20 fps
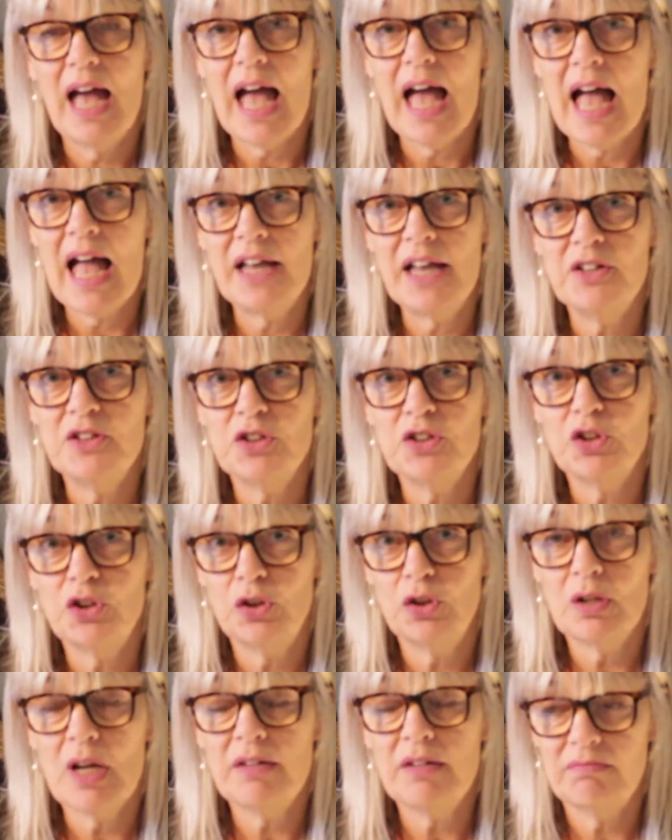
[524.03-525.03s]
and
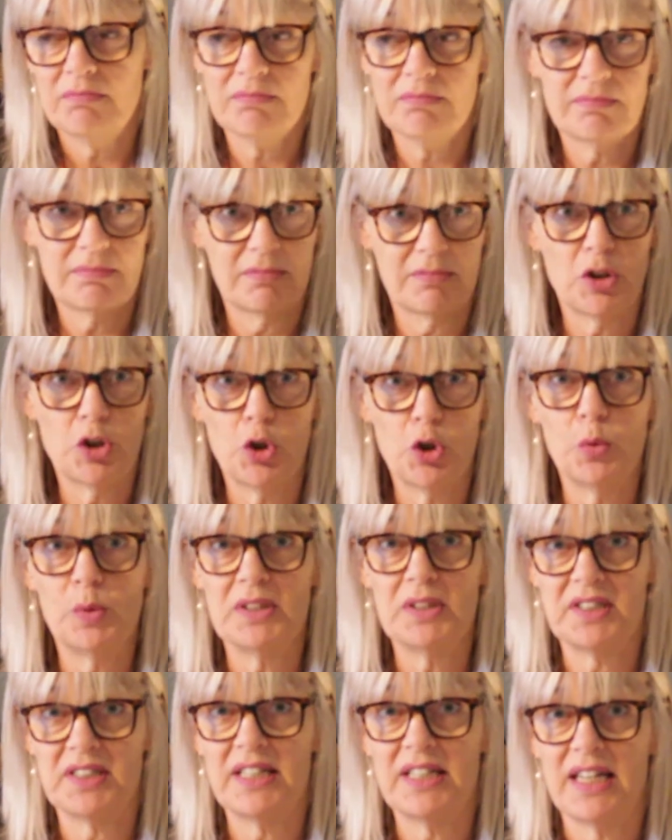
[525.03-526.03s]
you
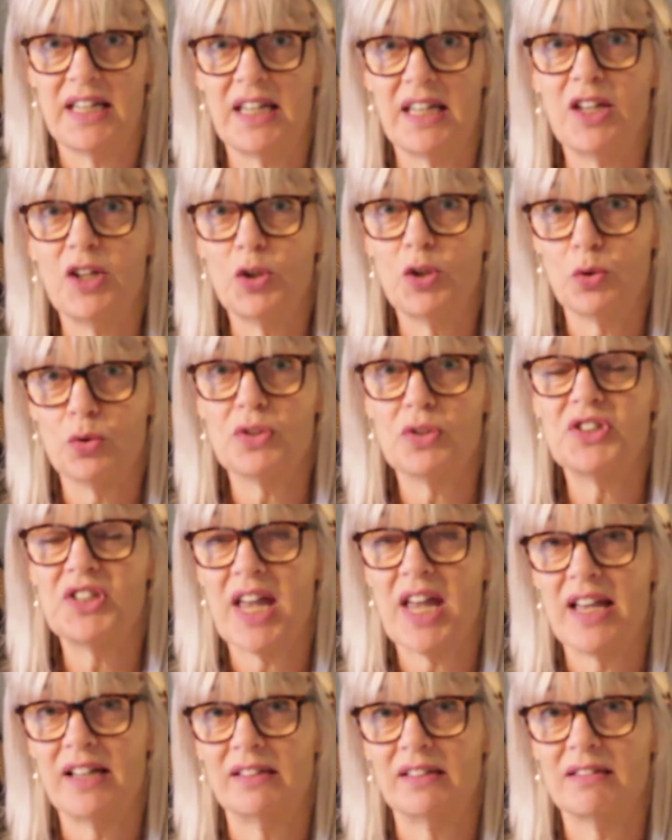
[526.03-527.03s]
will see your
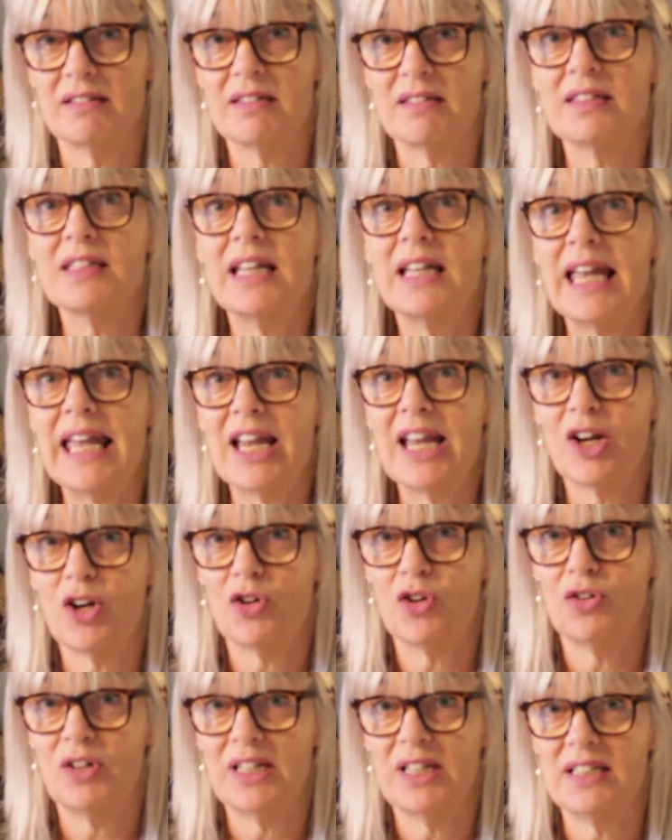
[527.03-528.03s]
sales
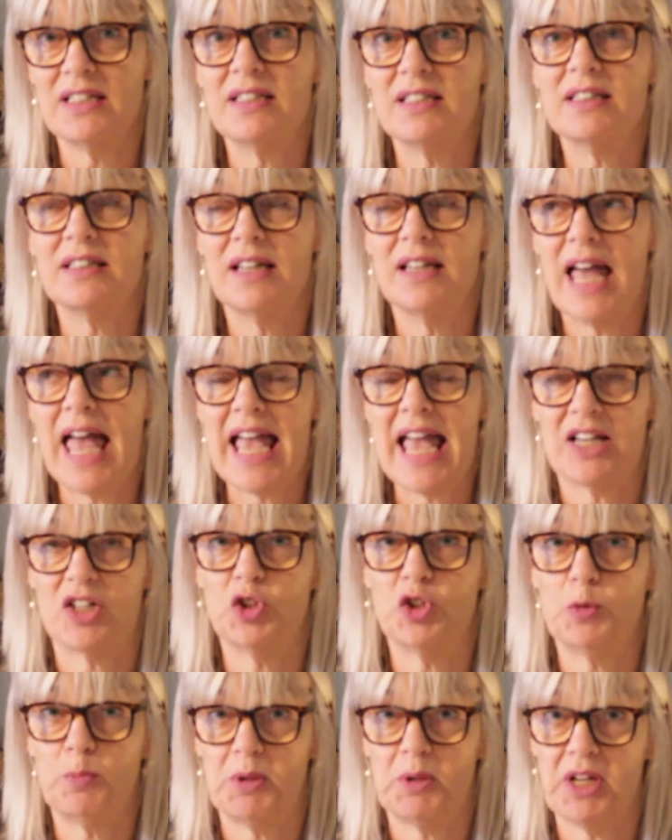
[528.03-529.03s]
increase
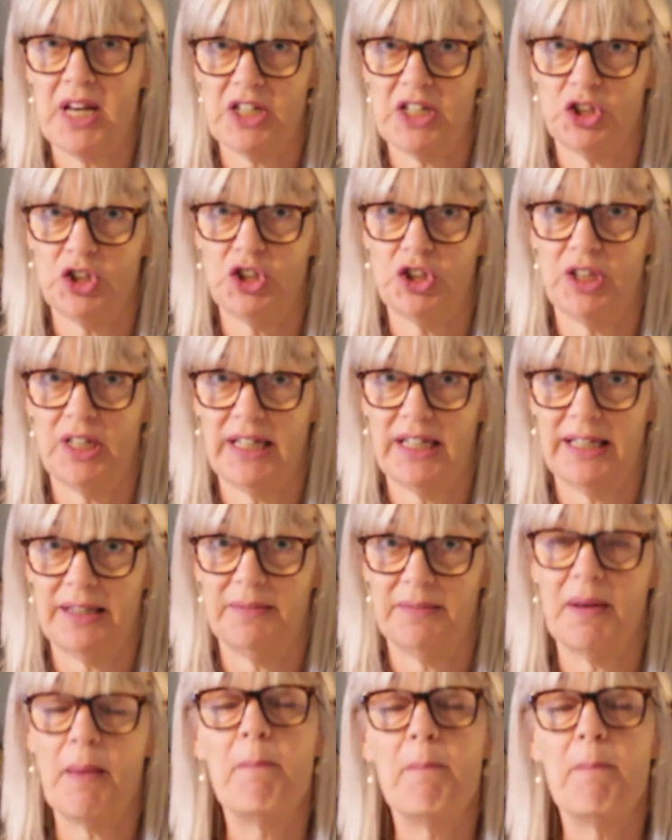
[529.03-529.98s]
exponentially,